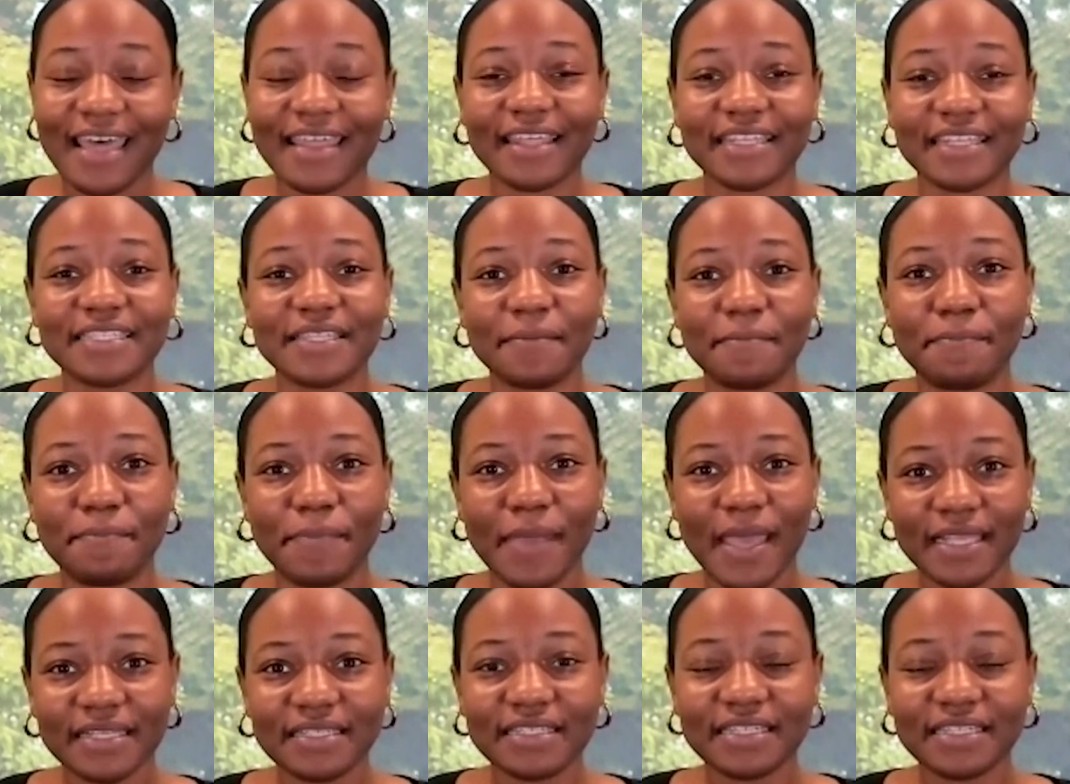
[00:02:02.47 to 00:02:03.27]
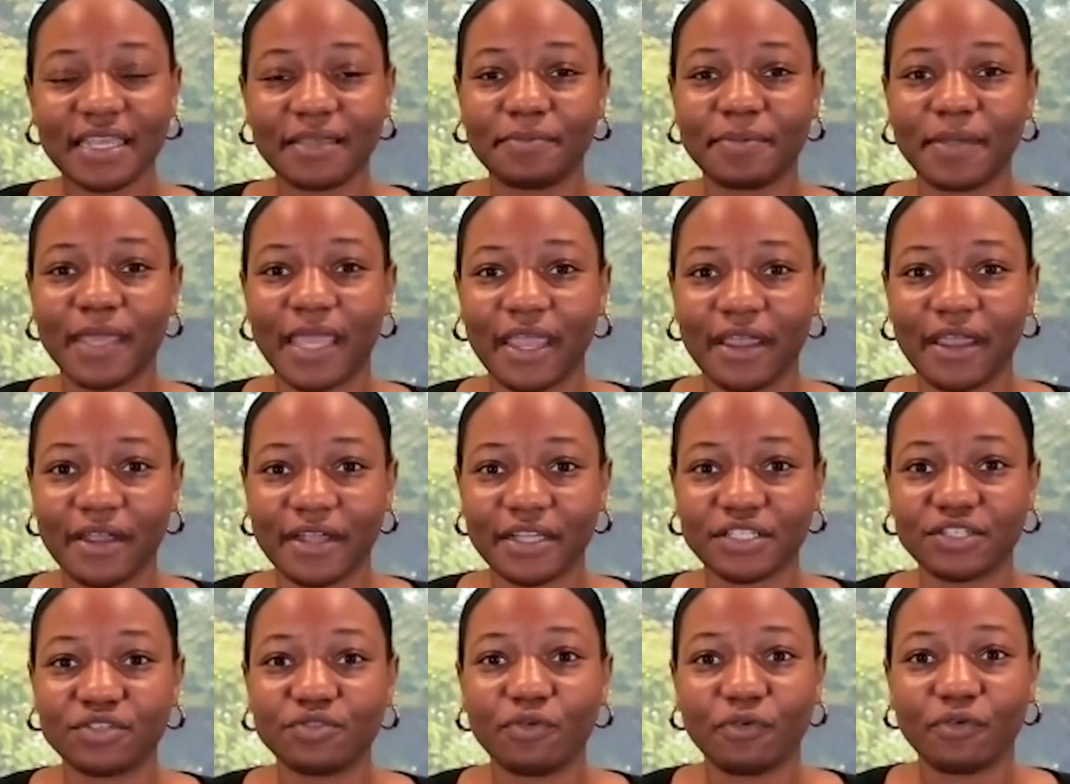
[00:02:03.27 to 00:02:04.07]
Thus, best tip here
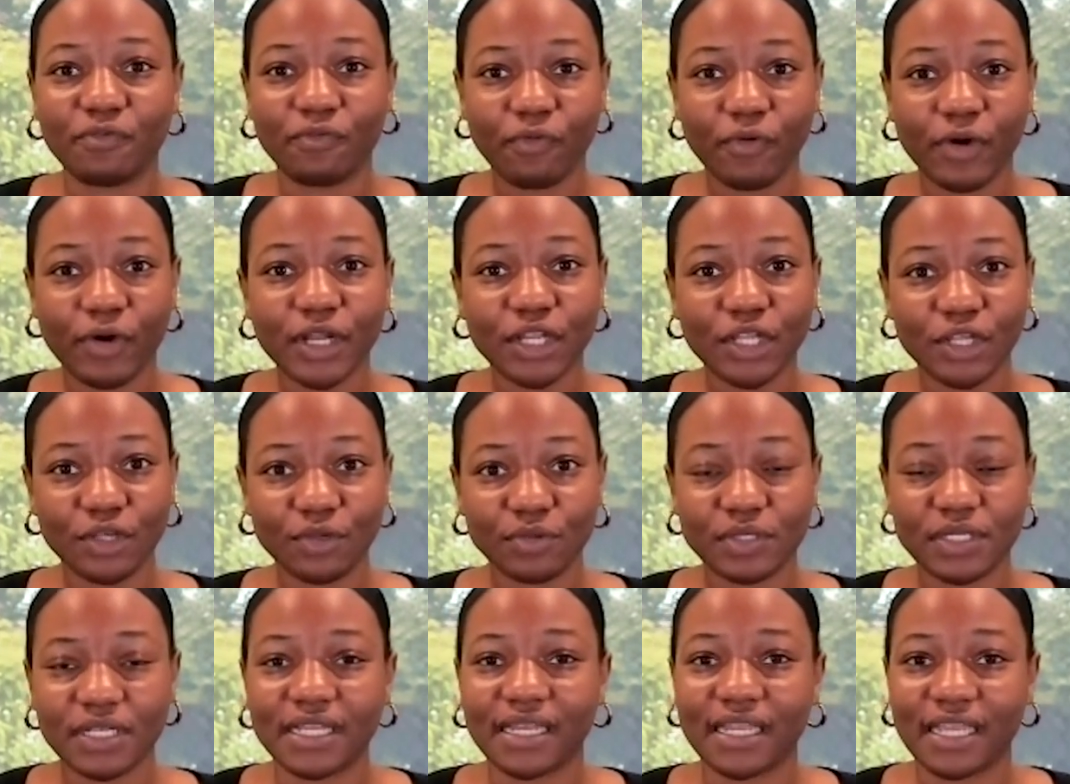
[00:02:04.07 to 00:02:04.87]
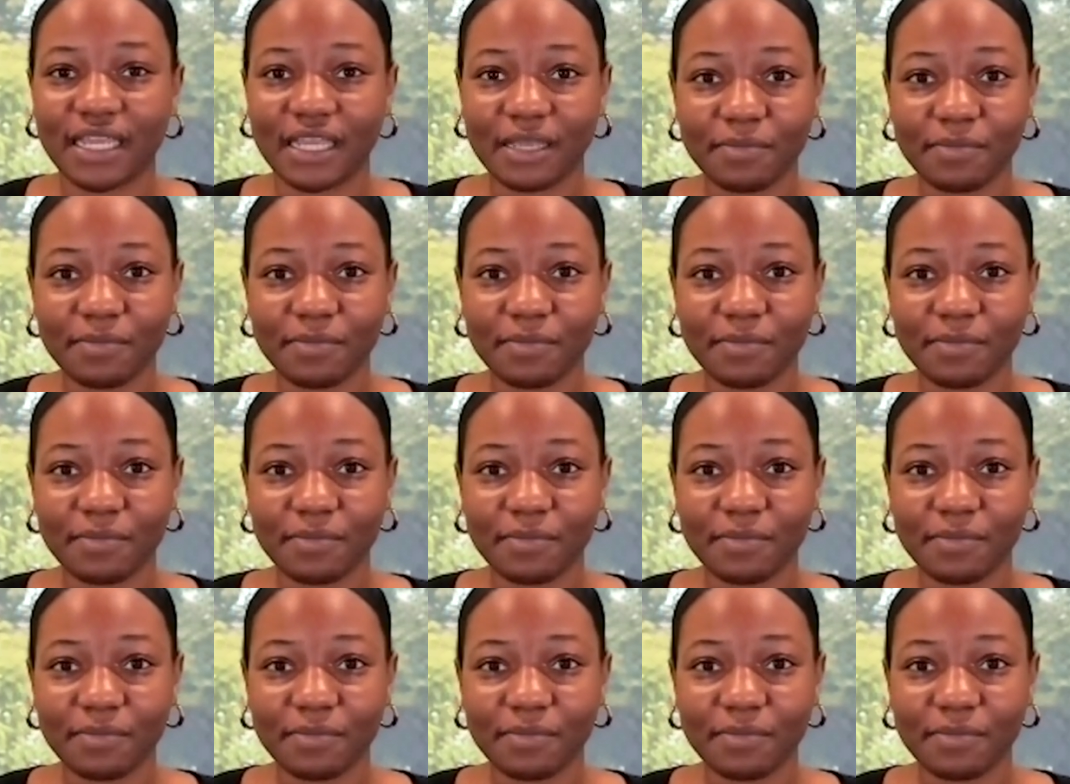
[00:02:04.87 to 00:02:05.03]
is to avoid using an